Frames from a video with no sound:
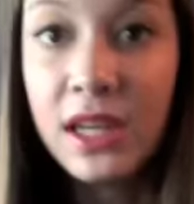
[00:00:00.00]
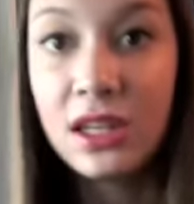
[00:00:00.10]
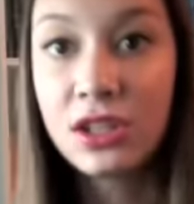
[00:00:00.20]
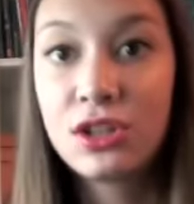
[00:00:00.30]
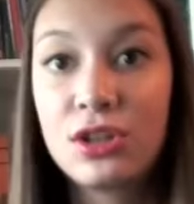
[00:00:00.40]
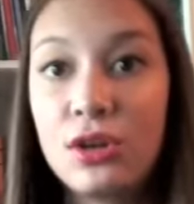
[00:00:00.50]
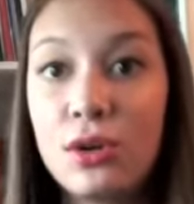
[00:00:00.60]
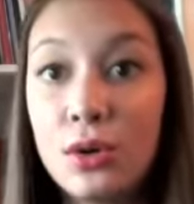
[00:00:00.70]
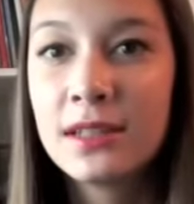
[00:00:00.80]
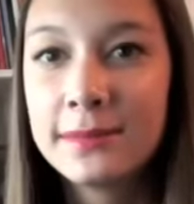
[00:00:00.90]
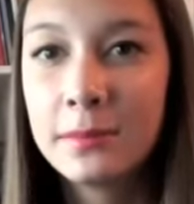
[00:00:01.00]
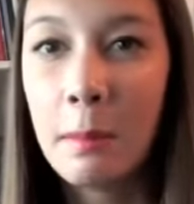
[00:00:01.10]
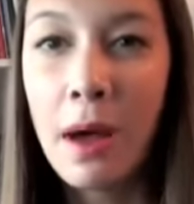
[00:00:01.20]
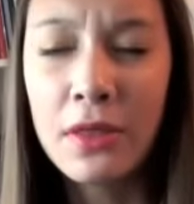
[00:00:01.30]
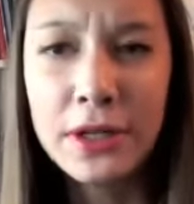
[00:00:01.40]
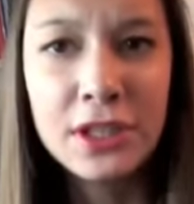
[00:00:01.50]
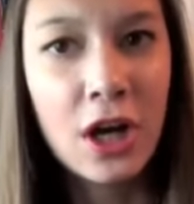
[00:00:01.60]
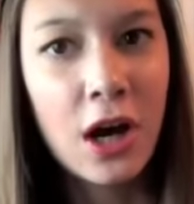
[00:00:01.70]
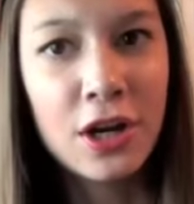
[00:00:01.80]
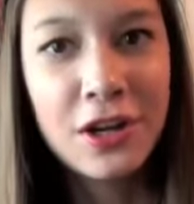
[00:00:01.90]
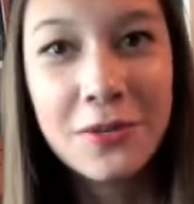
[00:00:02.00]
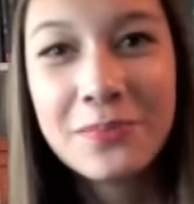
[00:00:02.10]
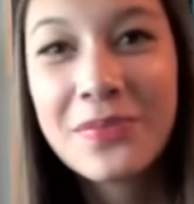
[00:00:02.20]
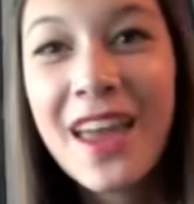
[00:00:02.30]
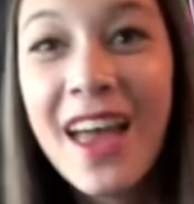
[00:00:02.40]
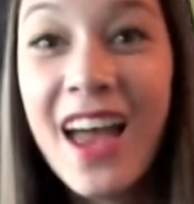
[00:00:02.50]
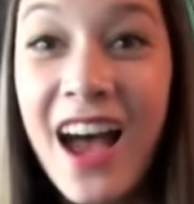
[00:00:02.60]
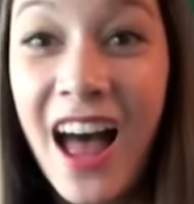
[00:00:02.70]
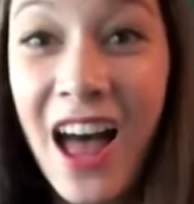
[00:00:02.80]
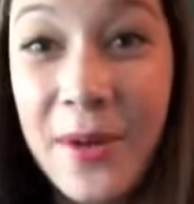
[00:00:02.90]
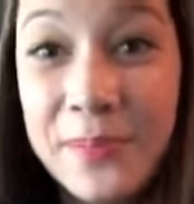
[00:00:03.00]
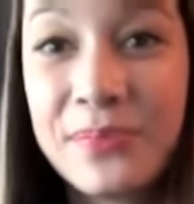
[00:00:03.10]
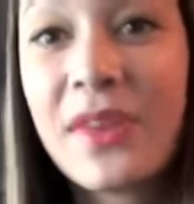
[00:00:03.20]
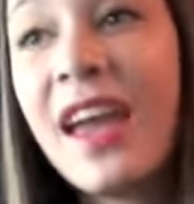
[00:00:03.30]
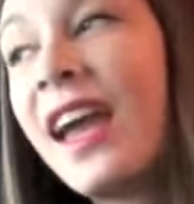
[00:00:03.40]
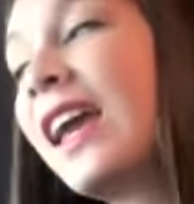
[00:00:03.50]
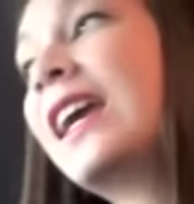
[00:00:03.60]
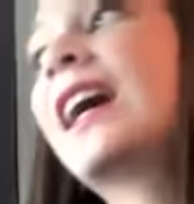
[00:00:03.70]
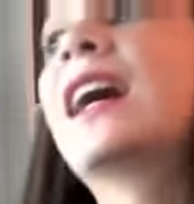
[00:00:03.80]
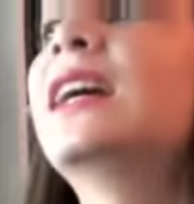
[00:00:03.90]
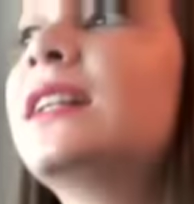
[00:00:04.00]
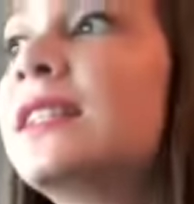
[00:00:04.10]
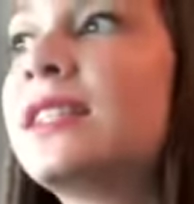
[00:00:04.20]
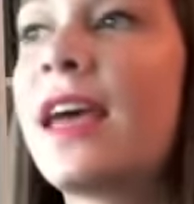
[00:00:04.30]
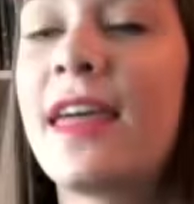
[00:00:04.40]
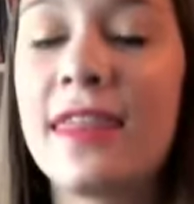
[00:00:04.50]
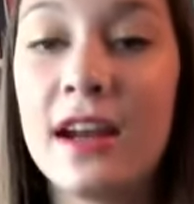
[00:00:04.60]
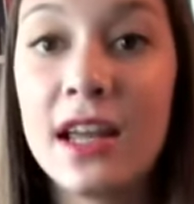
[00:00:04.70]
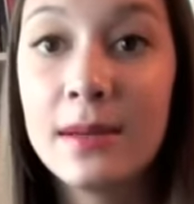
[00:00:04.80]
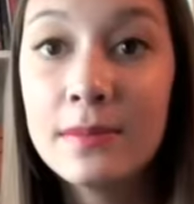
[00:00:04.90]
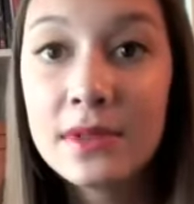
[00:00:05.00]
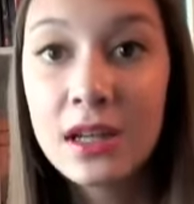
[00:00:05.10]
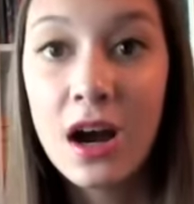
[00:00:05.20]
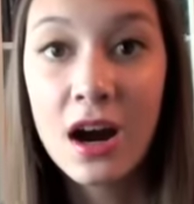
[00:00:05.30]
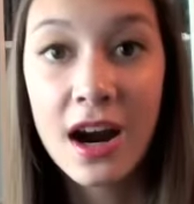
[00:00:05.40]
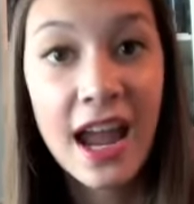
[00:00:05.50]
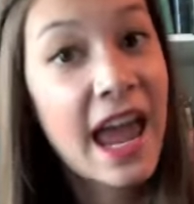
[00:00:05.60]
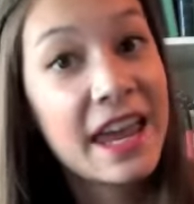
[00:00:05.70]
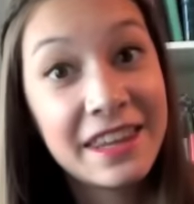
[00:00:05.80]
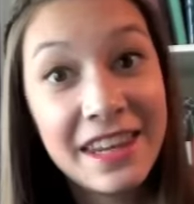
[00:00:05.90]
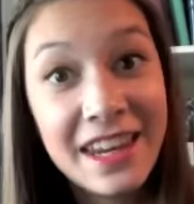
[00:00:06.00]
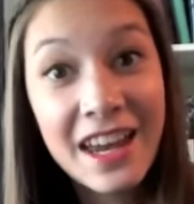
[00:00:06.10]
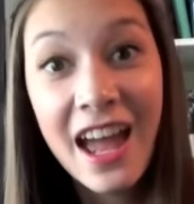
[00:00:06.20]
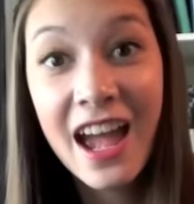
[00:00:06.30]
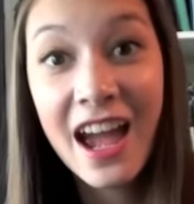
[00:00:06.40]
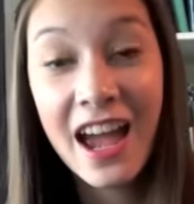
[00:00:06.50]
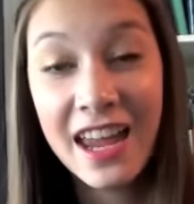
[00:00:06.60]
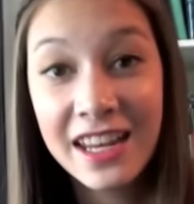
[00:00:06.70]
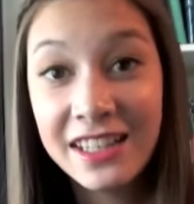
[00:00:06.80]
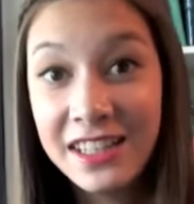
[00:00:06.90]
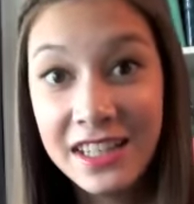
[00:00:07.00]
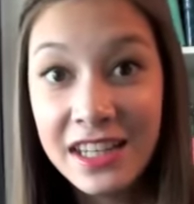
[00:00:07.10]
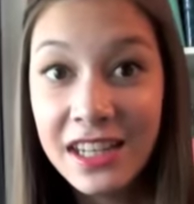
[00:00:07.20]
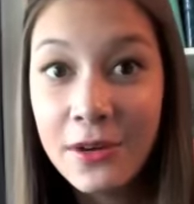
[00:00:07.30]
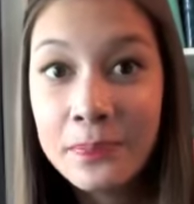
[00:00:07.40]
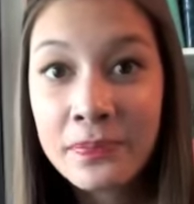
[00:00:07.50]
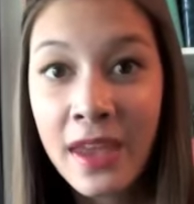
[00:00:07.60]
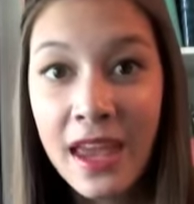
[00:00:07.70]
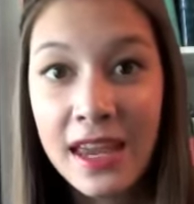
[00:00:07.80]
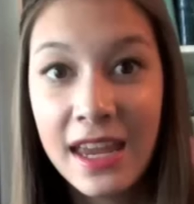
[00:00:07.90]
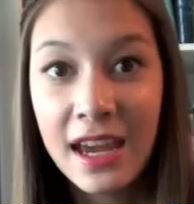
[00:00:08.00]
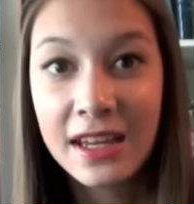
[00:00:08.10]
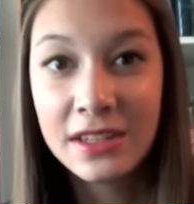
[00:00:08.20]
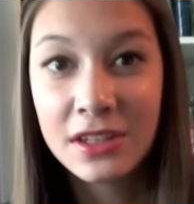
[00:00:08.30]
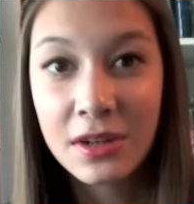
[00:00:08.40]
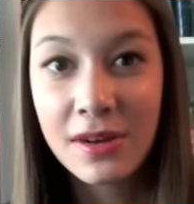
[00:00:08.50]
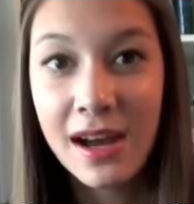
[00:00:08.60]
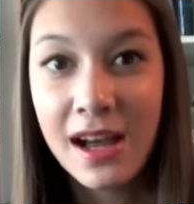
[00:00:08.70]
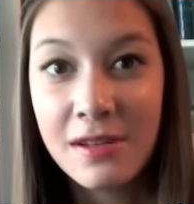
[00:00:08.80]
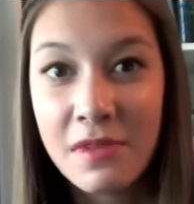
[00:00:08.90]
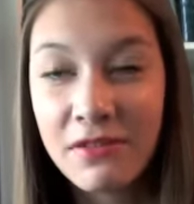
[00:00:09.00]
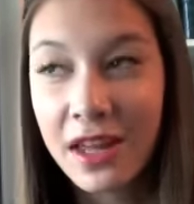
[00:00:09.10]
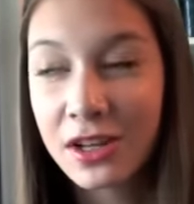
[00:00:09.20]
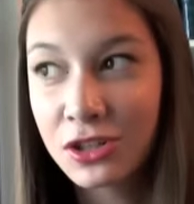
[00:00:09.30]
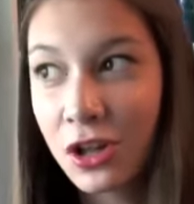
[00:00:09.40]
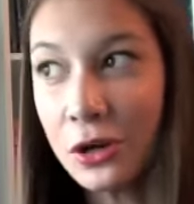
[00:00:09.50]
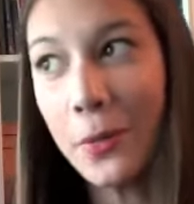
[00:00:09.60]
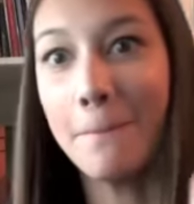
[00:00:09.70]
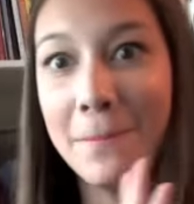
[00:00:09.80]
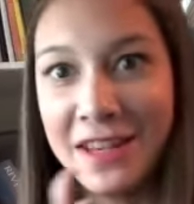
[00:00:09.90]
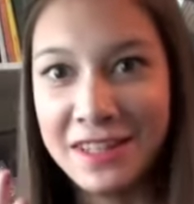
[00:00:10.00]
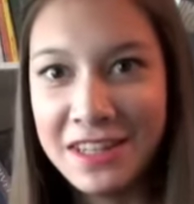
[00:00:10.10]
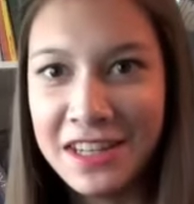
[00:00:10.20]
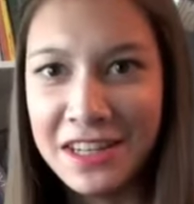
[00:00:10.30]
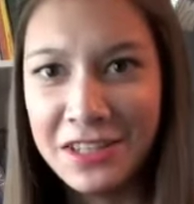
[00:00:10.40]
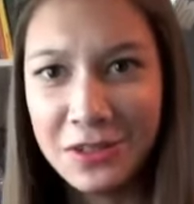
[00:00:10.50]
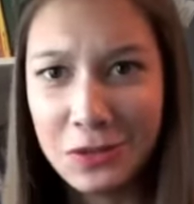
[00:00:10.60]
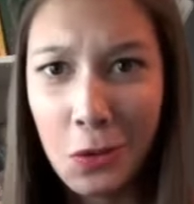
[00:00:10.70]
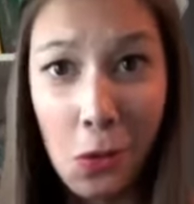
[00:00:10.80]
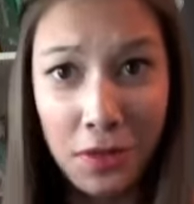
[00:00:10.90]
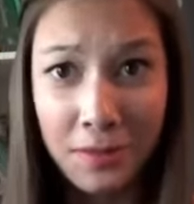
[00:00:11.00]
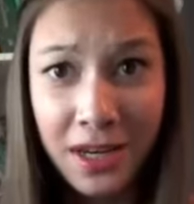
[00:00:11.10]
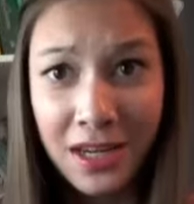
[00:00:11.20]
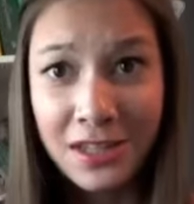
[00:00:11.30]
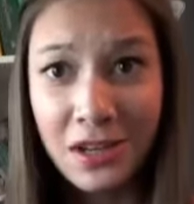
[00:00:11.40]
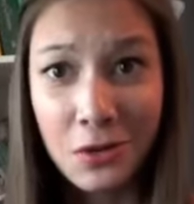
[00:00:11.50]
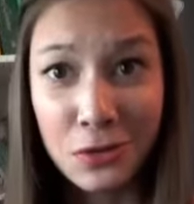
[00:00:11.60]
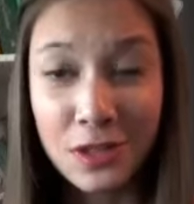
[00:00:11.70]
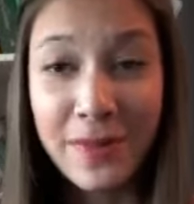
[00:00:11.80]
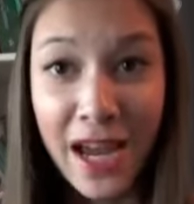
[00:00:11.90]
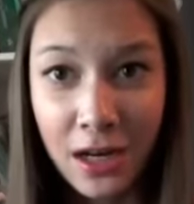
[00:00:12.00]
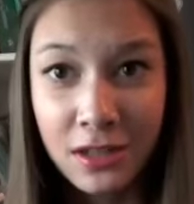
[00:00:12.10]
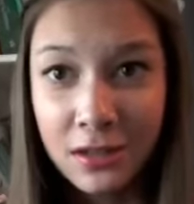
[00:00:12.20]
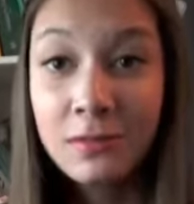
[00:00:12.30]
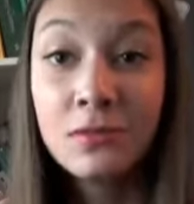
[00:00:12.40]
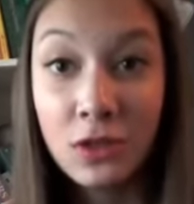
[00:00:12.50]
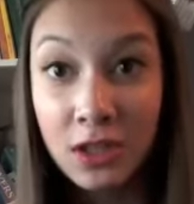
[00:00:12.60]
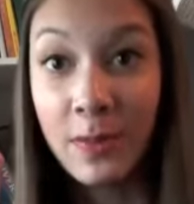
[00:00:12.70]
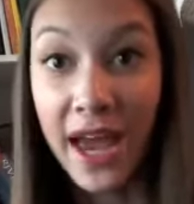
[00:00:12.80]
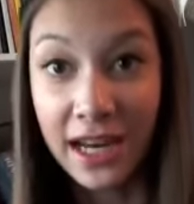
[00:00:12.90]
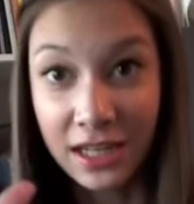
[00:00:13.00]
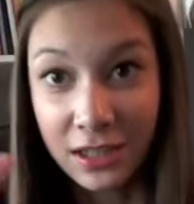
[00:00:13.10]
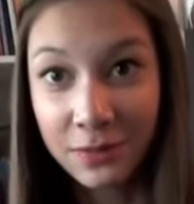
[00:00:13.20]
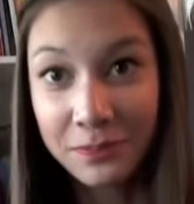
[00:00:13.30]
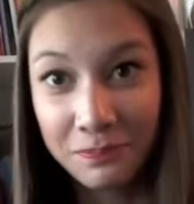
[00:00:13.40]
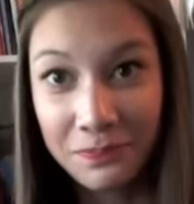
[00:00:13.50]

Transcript: these two mother and daughter um, and their names are Haley and Dee. And um, I feel like I should call her Miss Dee. She's older than me, so respect, respect.